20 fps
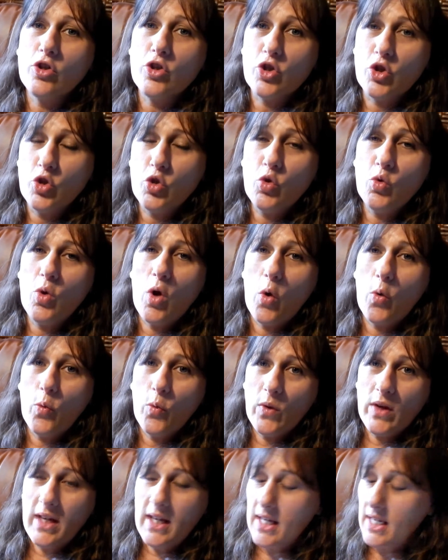to
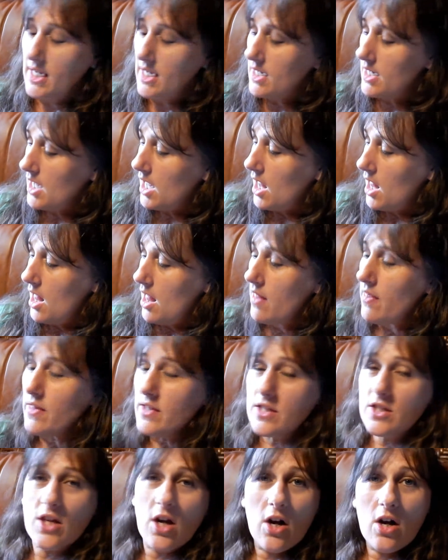read.
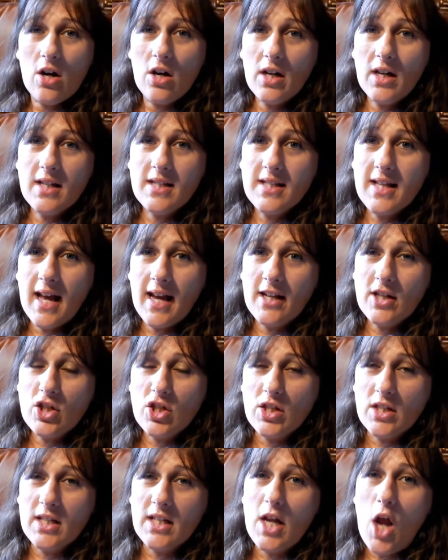The dog is
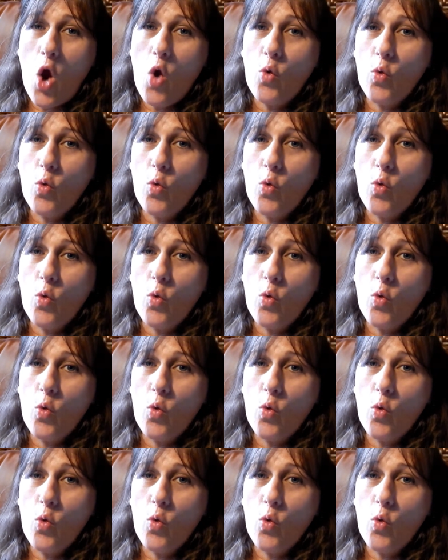actually